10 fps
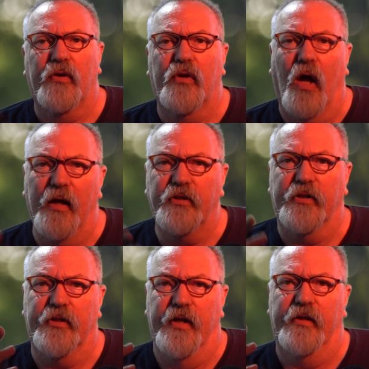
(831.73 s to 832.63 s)

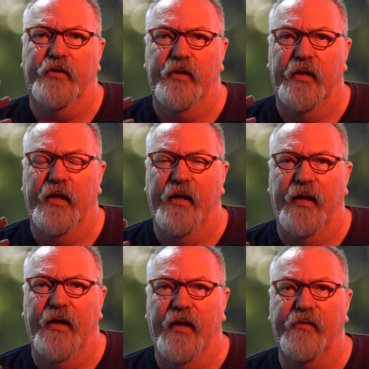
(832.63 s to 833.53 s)
Consciousness
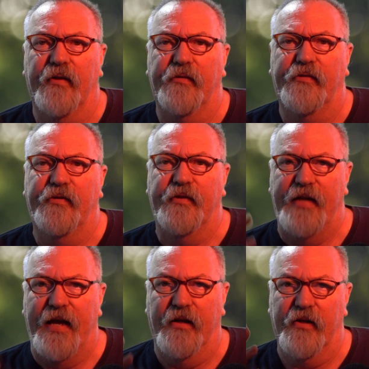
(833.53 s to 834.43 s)
is a
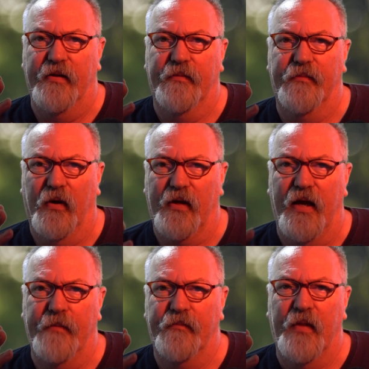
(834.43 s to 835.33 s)
state,
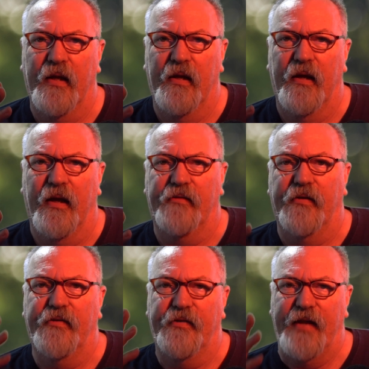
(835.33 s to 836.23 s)
okay? It's a
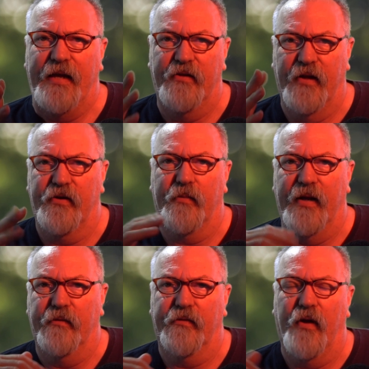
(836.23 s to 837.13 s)
state that you're
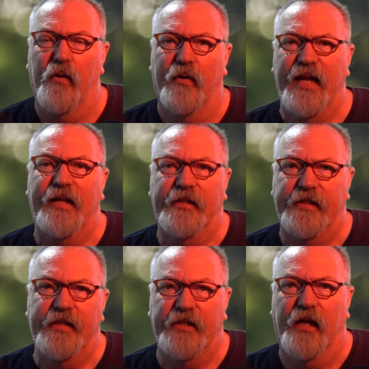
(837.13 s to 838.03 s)
in. So an
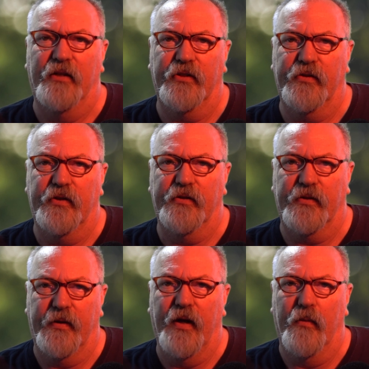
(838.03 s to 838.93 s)
anesthesiologist
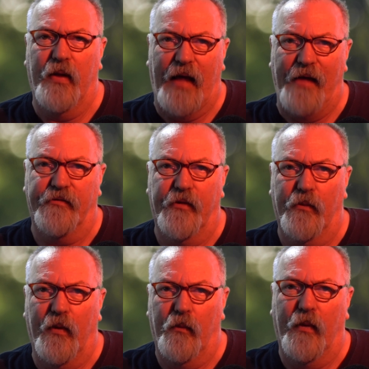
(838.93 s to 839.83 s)
is, has
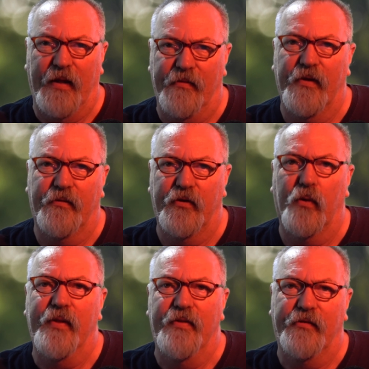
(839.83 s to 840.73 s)
you
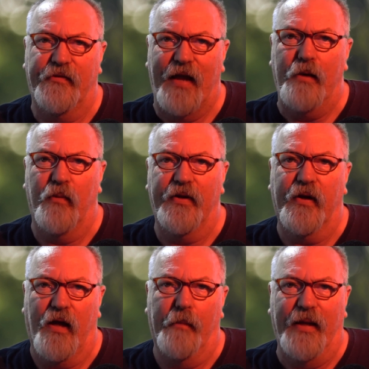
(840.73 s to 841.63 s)
you're in this state when you
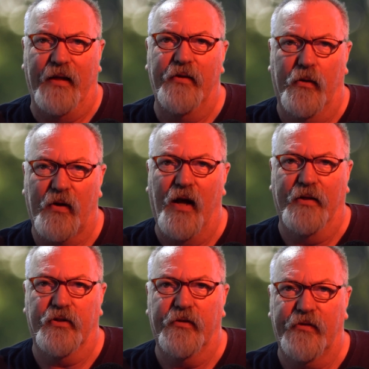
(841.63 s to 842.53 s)
come in, you're
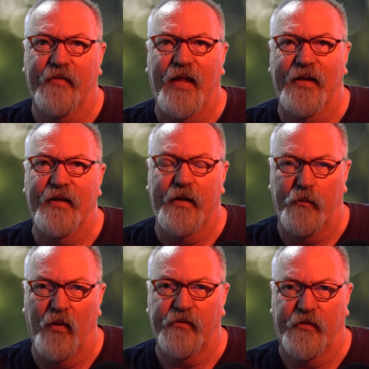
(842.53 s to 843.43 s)
conscious, and then he
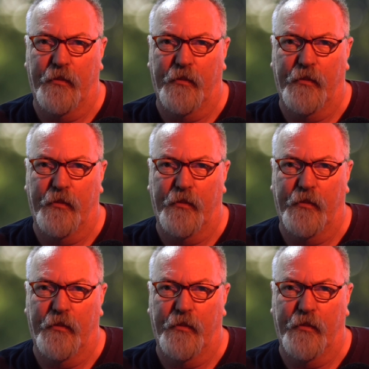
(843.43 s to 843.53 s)
wants